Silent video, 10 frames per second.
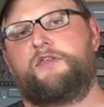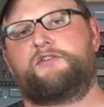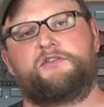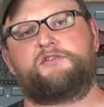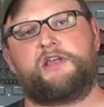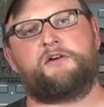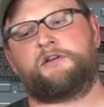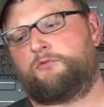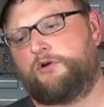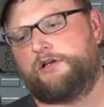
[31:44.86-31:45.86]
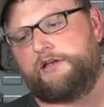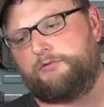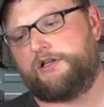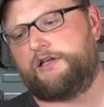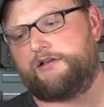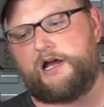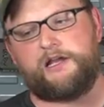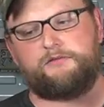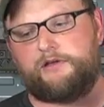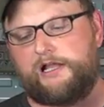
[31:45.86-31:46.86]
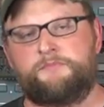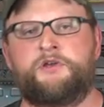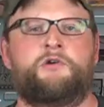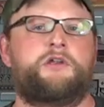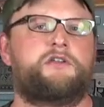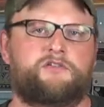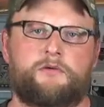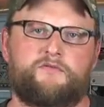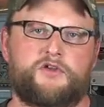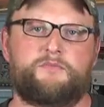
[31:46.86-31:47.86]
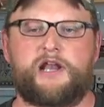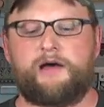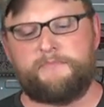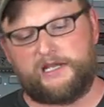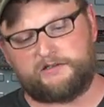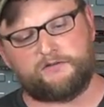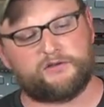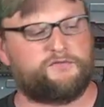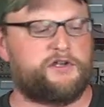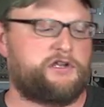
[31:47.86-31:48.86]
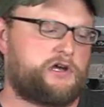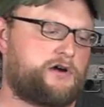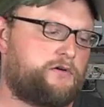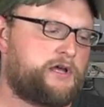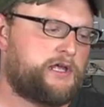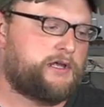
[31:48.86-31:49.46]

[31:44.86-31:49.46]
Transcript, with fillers: this is sounding really like elementary to some of you, but I'm making this video